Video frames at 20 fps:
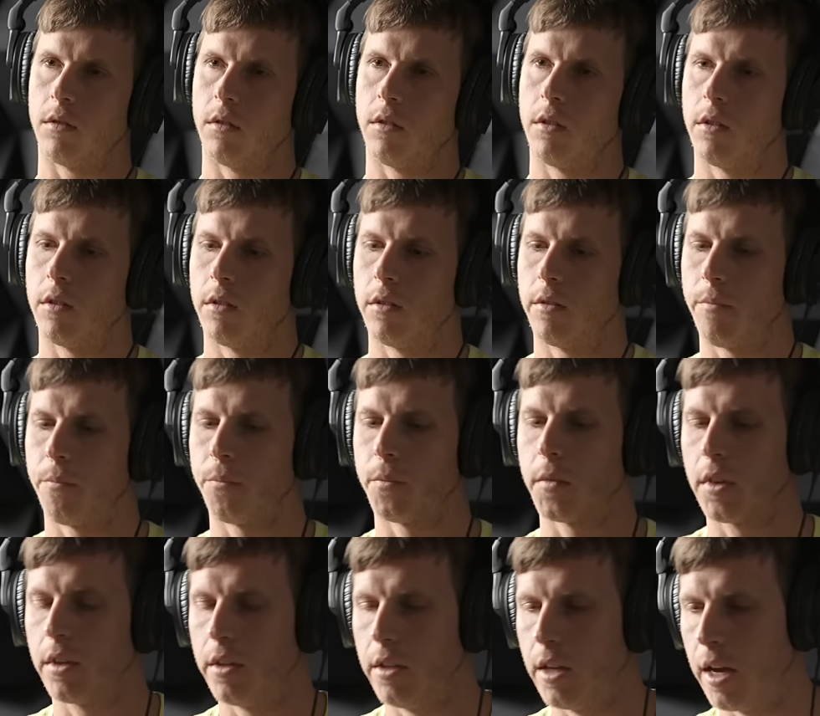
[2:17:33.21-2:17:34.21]
where I break them
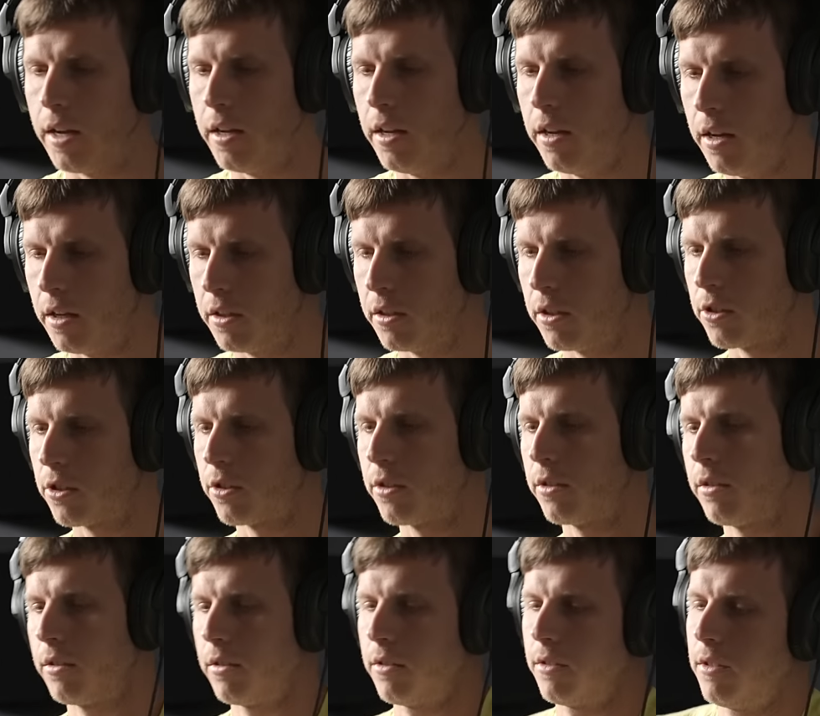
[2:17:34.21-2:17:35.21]
down. Yeah, I need
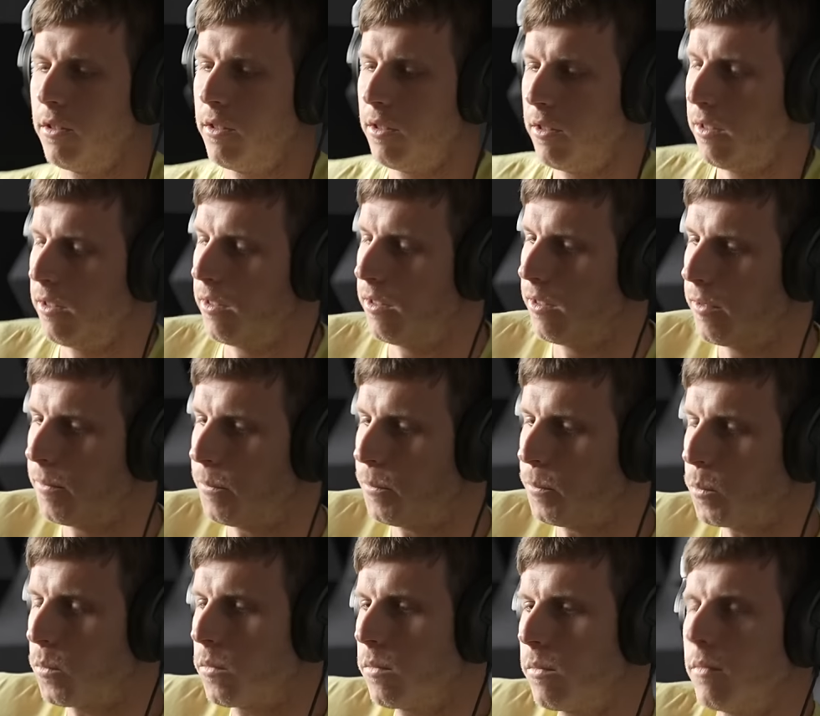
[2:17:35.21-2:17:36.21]
English. Bottom
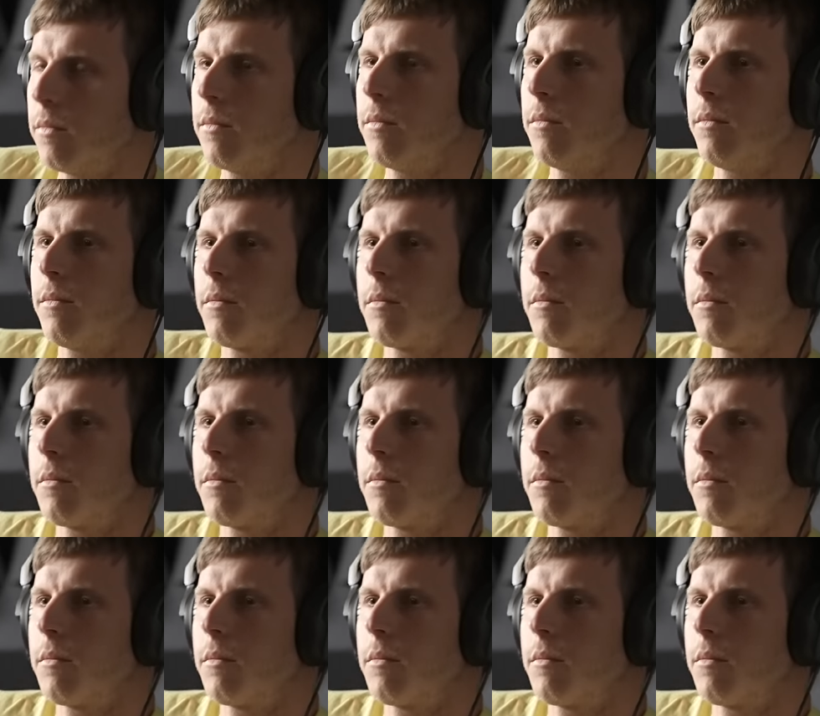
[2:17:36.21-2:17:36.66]
line,